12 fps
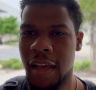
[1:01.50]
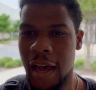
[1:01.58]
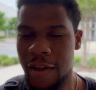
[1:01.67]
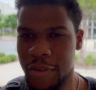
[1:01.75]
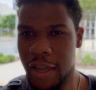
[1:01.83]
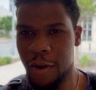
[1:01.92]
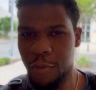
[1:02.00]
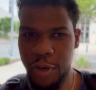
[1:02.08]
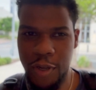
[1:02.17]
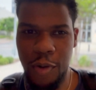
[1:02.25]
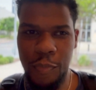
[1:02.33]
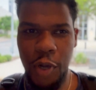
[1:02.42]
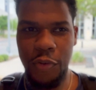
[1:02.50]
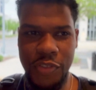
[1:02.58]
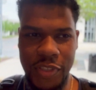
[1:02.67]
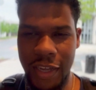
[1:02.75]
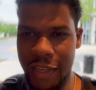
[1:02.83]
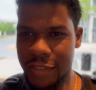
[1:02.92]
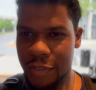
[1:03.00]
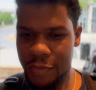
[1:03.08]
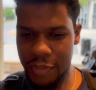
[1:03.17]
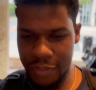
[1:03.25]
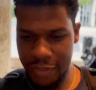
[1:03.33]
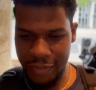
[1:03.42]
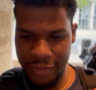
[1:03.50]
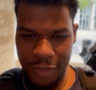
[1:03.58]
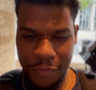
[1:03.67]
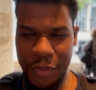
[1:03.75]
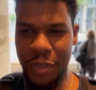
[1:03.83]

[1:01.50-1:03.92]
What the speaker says: I've got to work on both sides of the